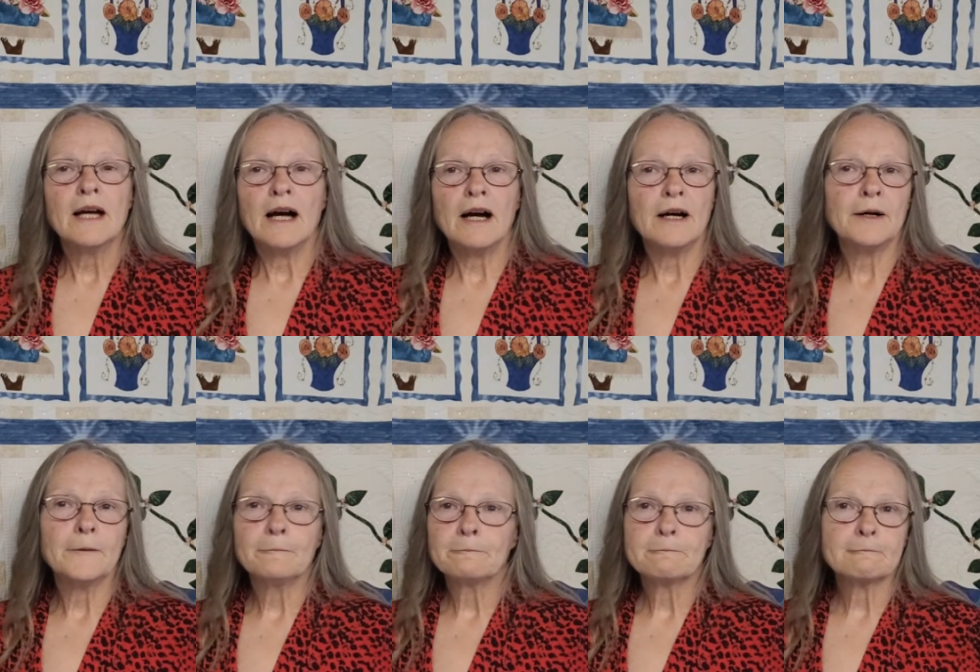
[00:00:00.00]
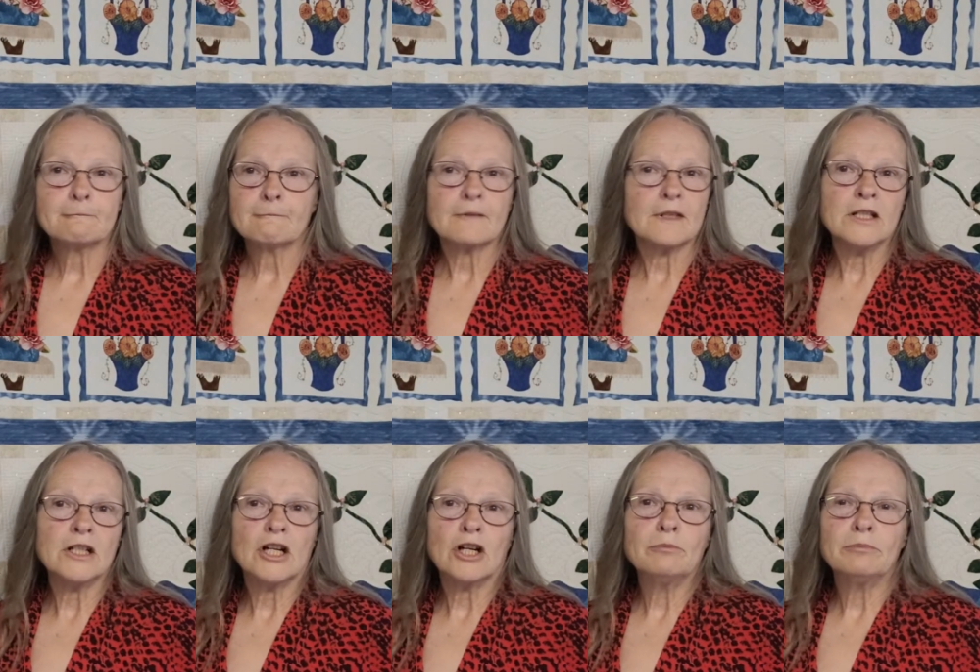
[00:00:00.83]
Um,
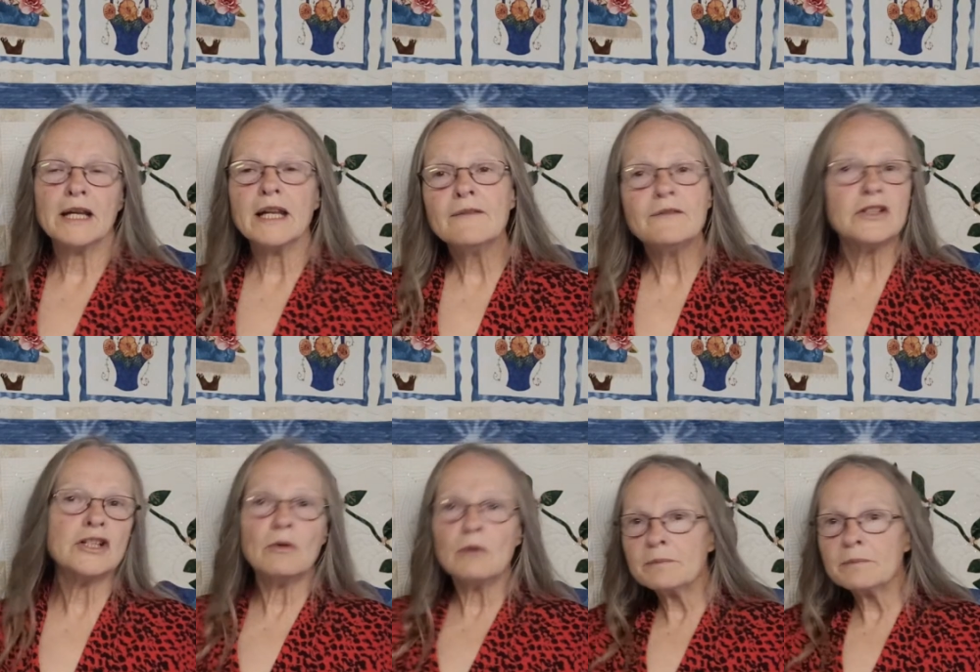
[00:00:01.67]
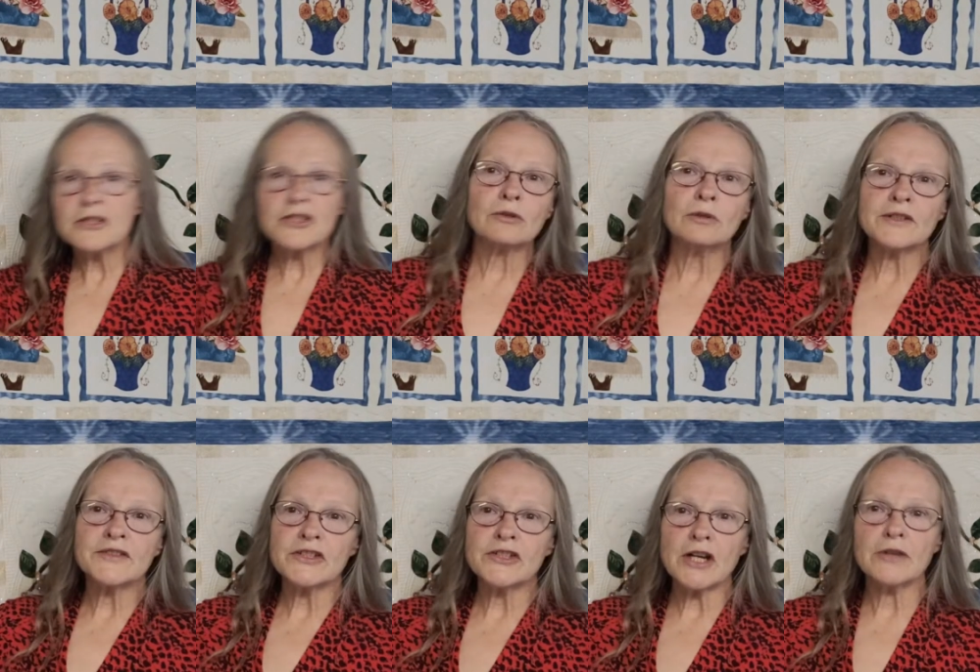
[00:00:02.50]
but if you don't want to put your quilts
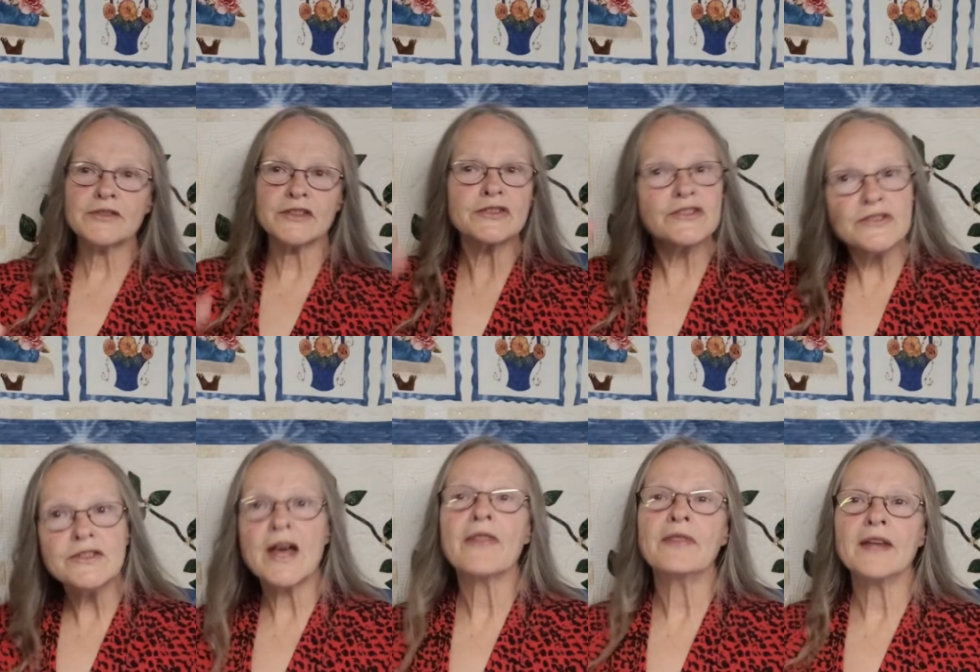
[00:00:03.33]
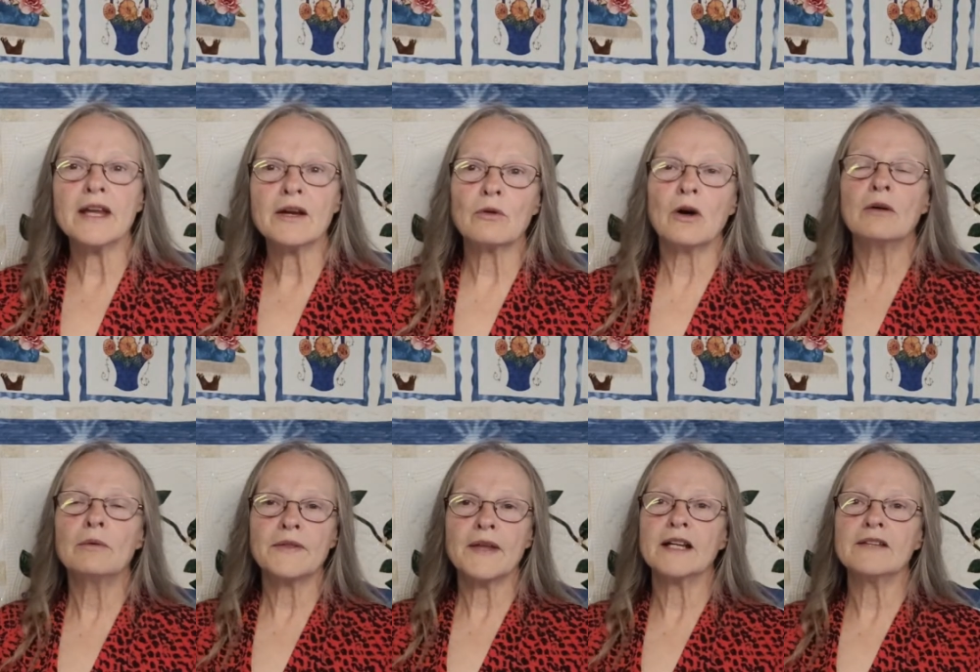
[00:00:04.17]
in shows, there's nothing wrong with that.